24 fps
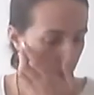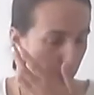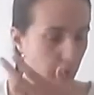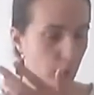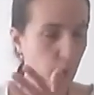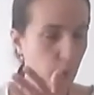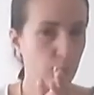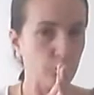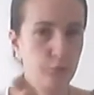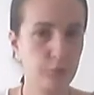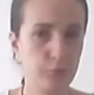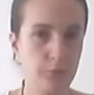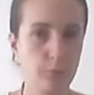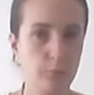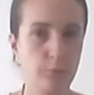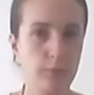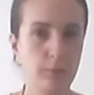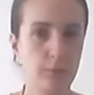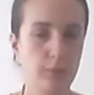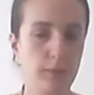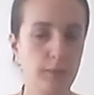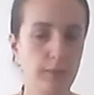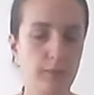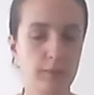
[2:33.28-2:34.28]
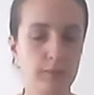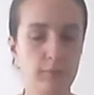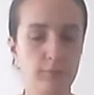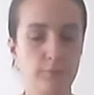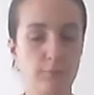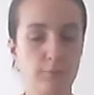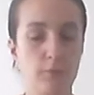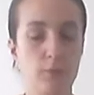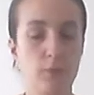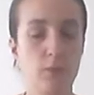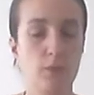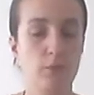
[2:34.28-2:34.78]
I will start with the
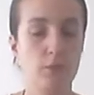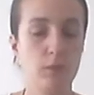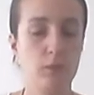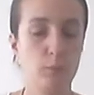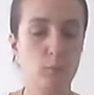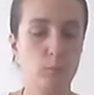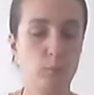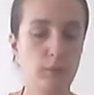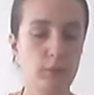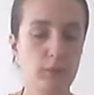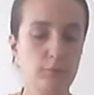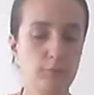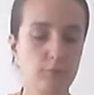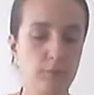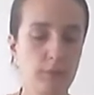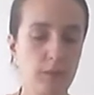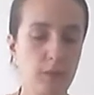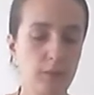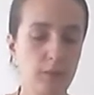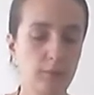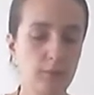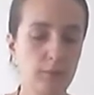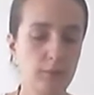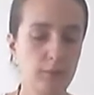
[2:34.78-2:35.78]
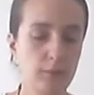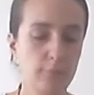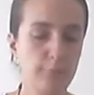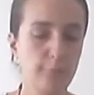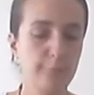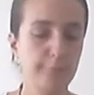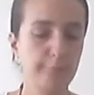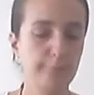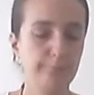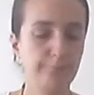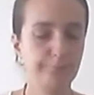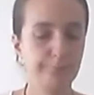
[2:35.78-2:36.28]
negative. The what if negative
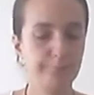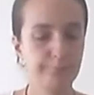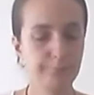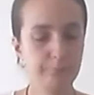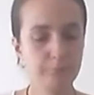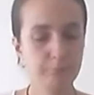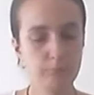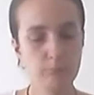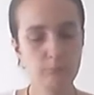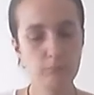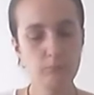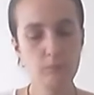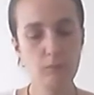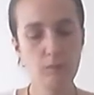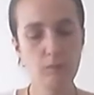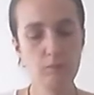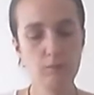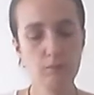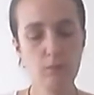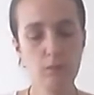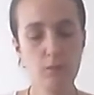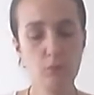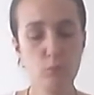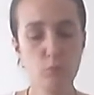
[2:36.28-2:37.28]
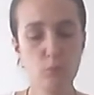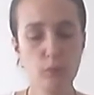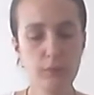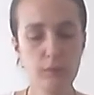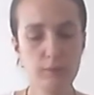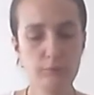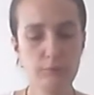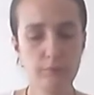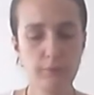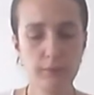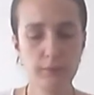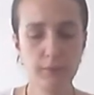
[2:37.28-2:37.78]
says,
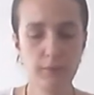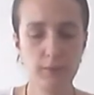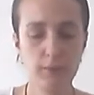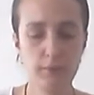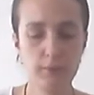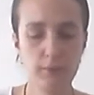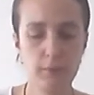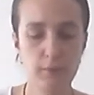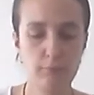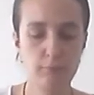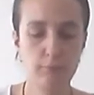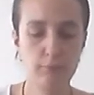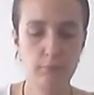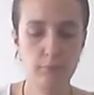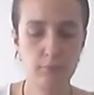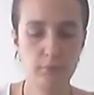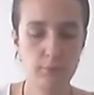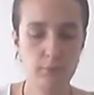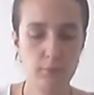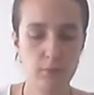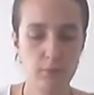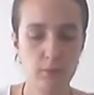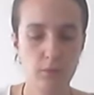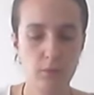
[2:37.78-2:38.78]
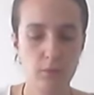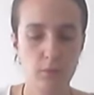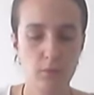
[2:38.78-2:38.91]
what if I get even